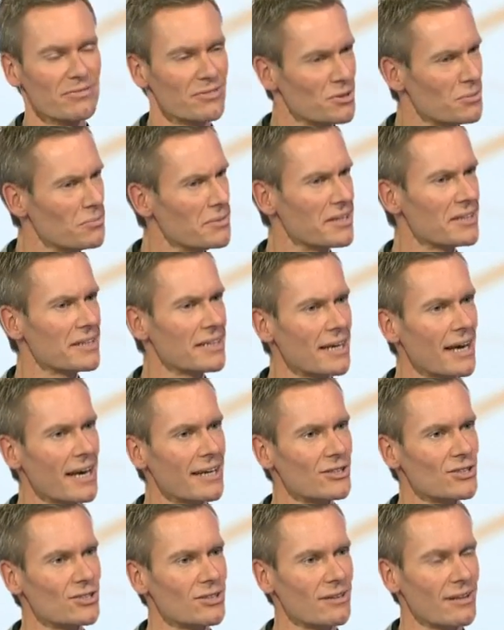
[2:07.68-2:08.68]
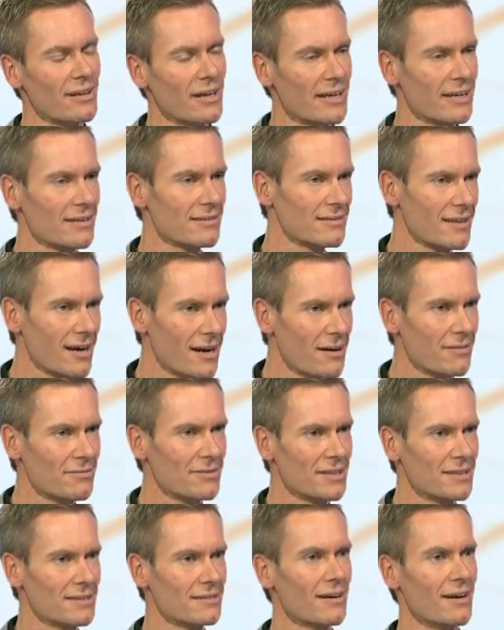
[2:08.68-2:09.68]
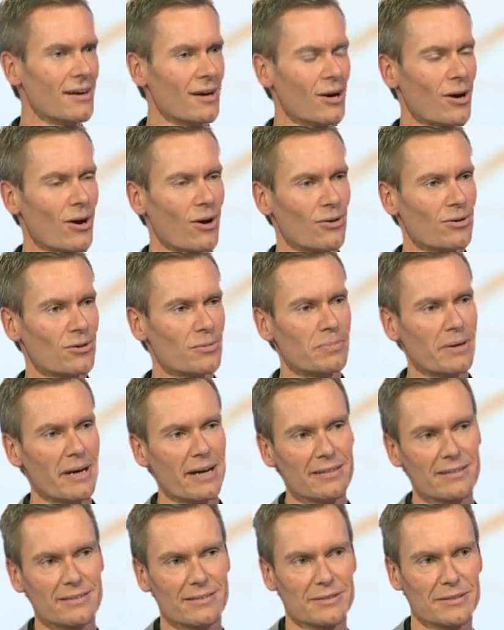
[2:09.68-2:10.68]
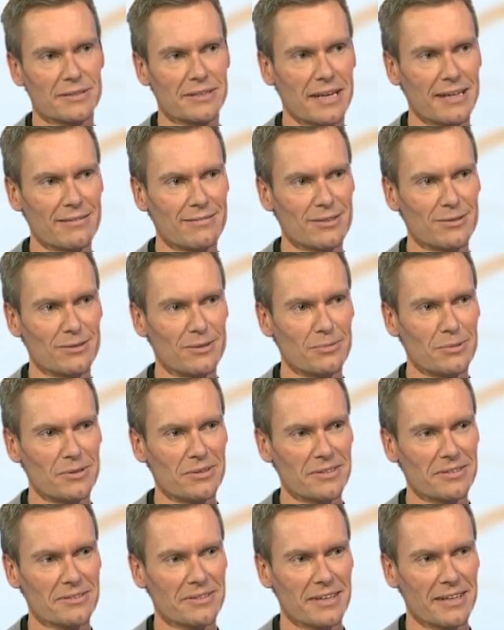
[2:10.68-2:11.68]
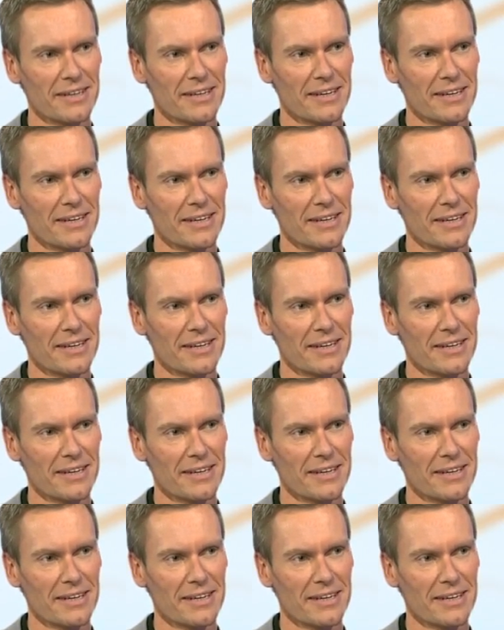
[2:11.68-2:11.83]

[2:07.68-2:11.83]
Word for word: of humiliation, like Darwin or Copernicus gave it to the world.